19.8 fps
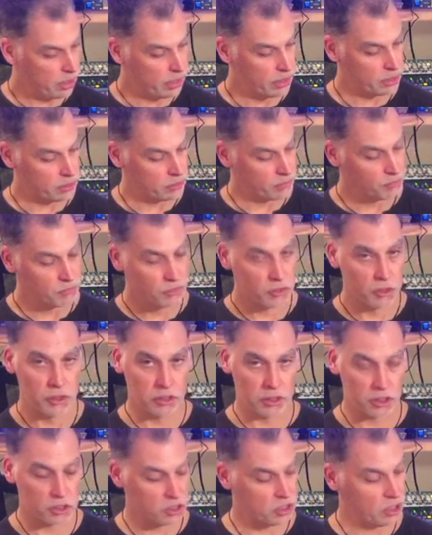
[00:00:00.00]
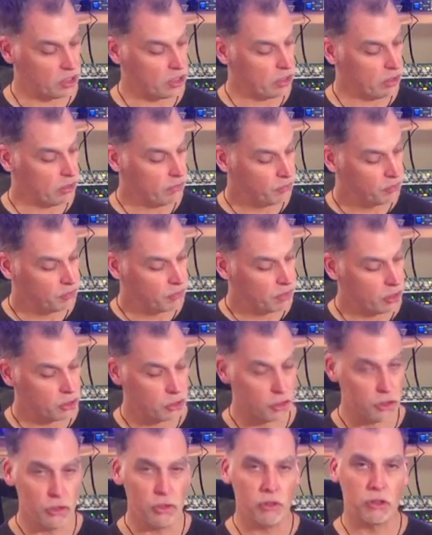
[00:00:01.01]
and you're going to see a
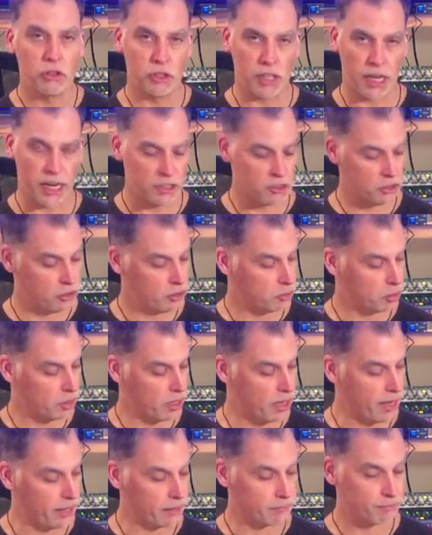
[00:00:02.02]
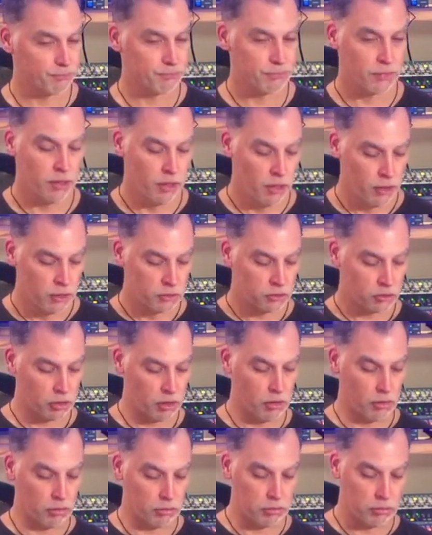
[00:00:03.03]
huge change in your playing.
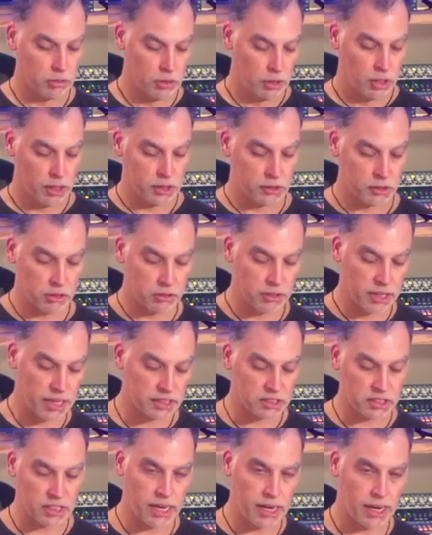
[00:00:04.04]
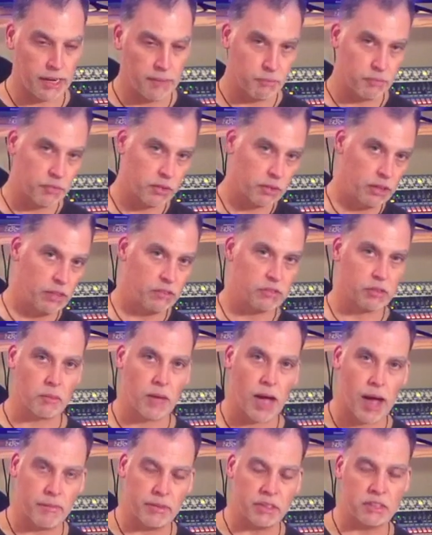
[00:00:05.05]
So, until next time, leave some
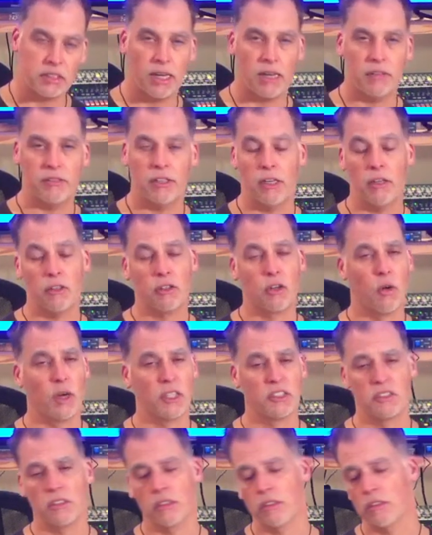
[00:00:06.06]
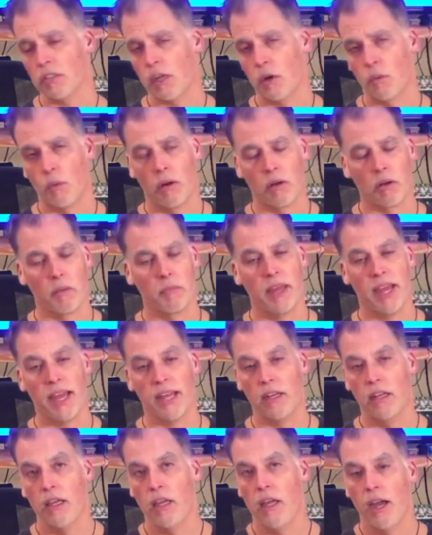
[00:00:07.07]
comments down there, questions, I welcome
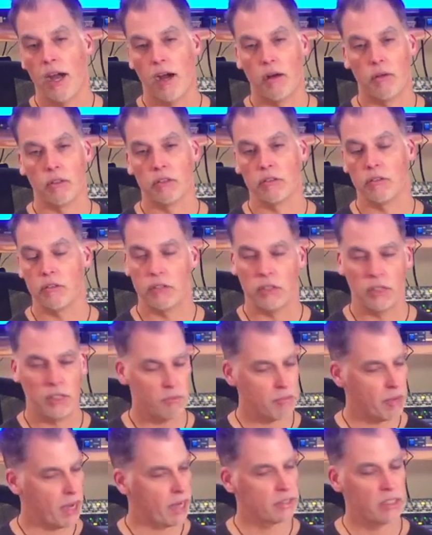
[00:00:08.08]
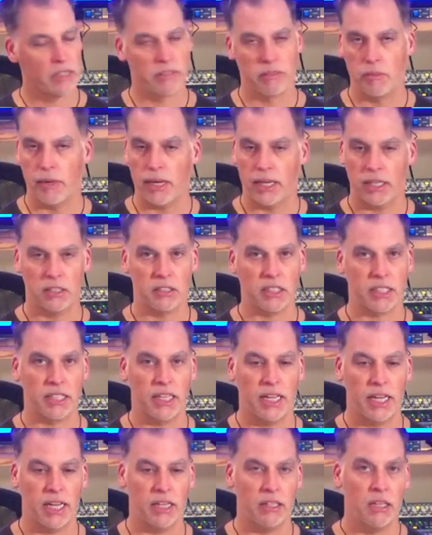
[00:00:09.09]
that. I'll get back to everybody as I
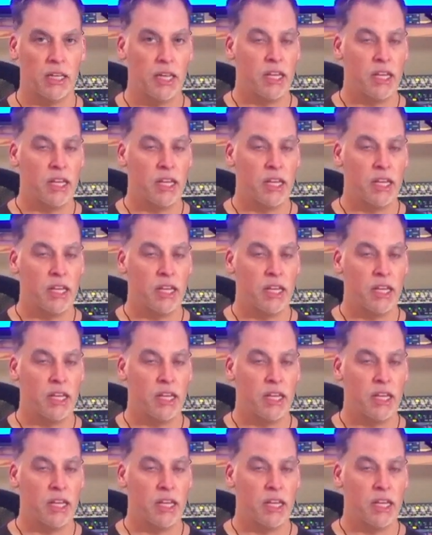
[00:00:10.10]
can.